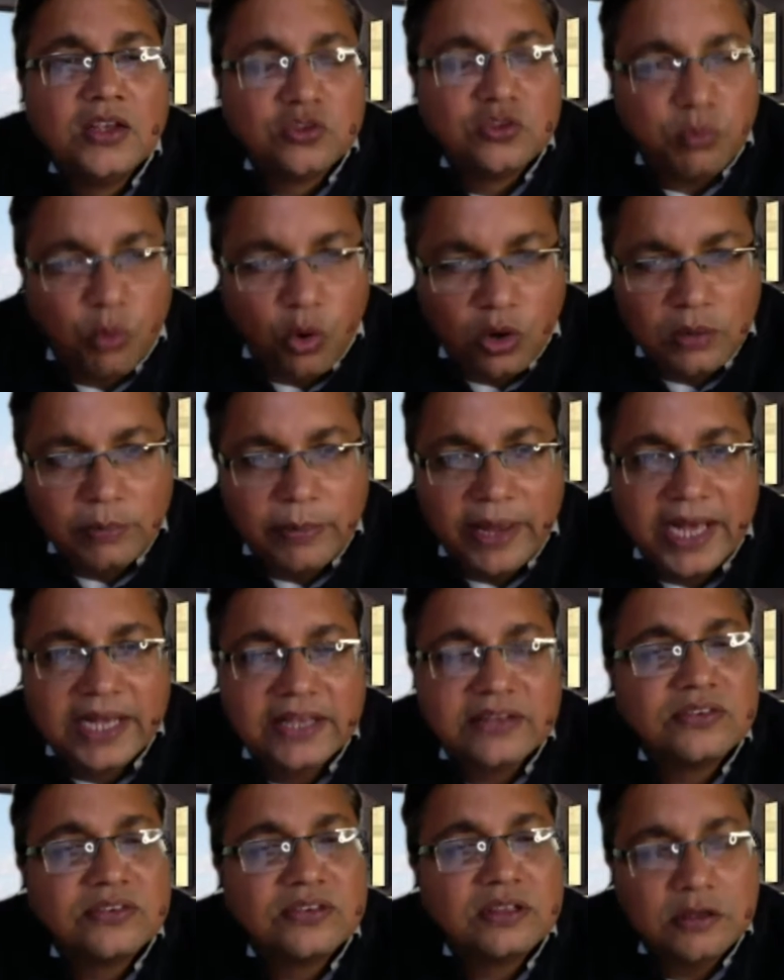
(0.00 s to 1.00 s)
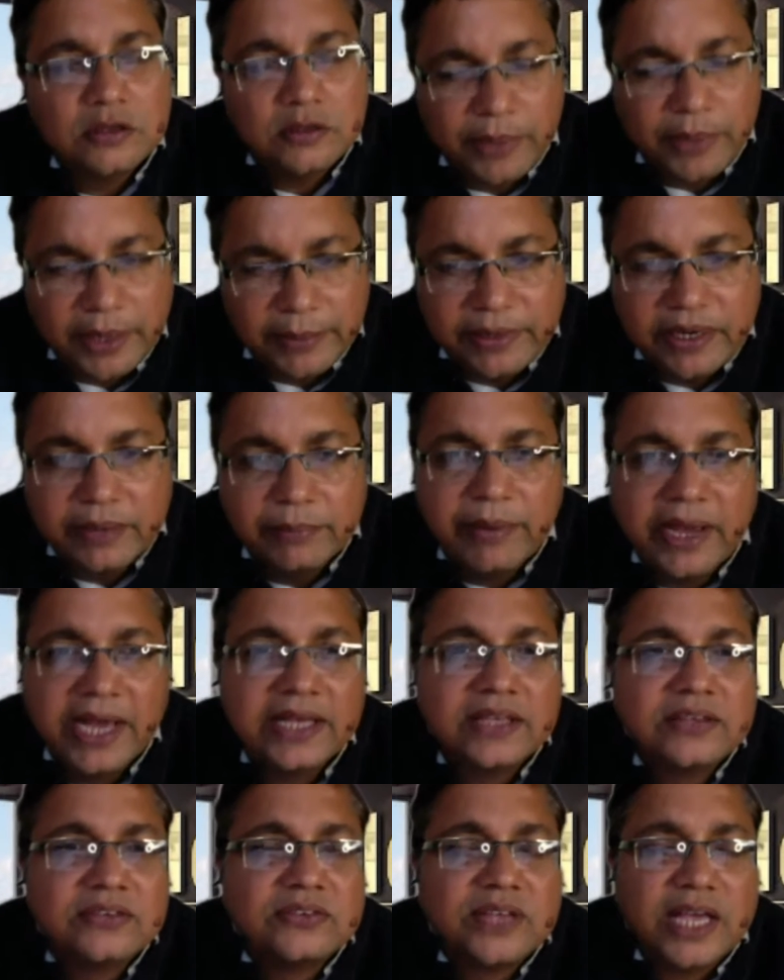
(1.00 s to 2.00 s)
small banks, payment
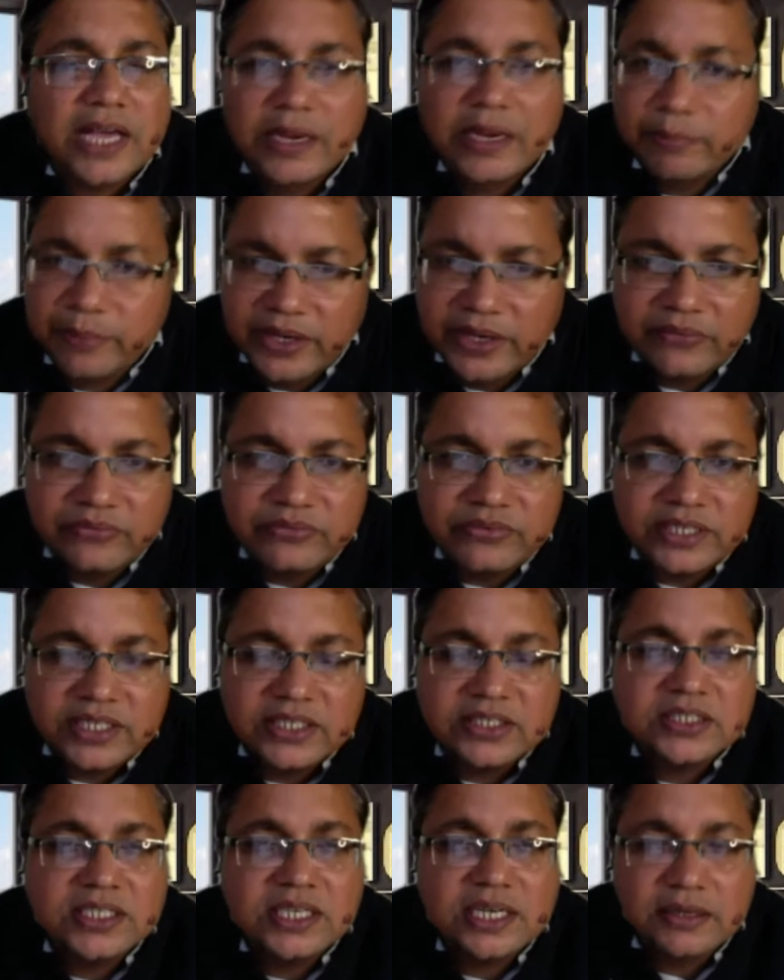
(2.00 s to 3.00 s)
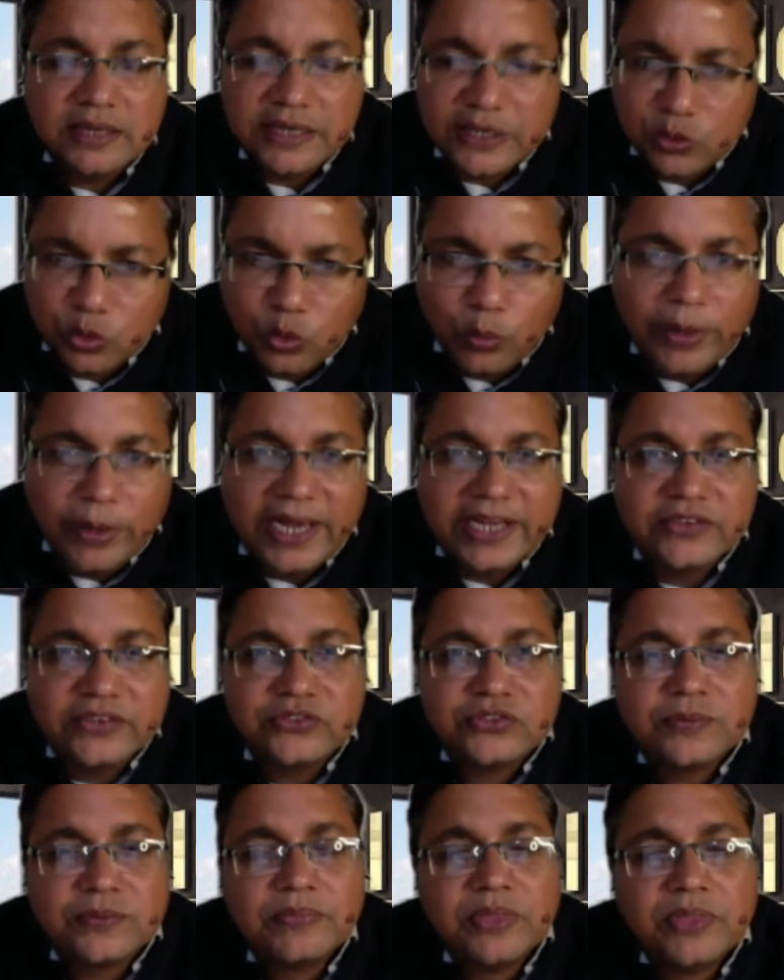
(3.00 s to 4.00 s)
banks, NBFCs, neo
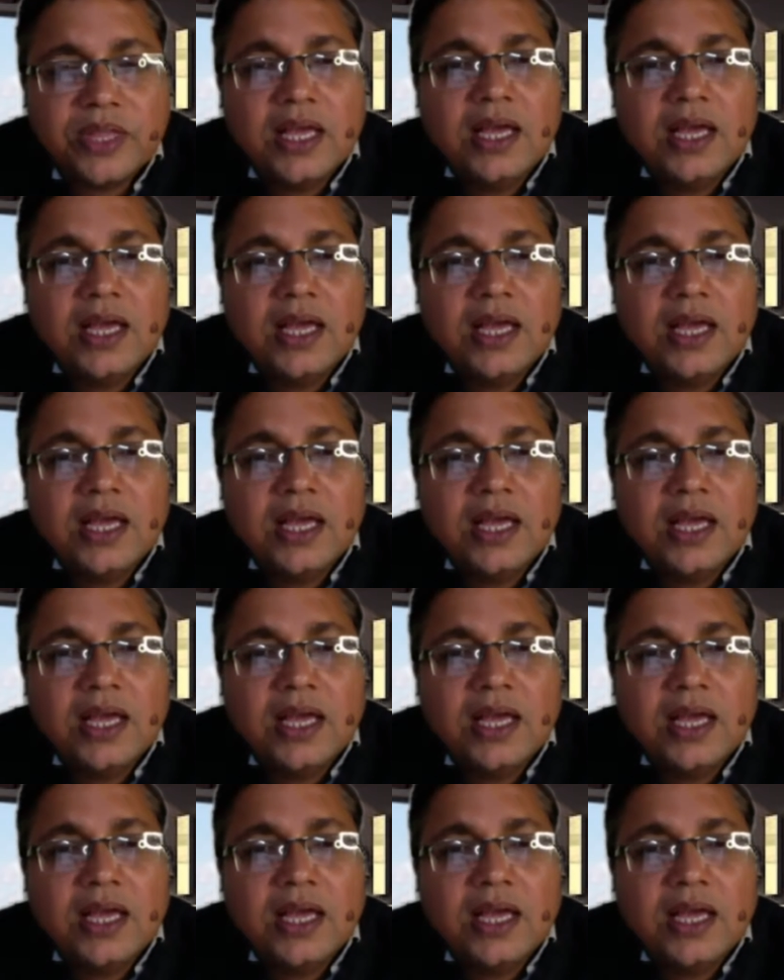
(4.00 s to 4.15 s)
banks,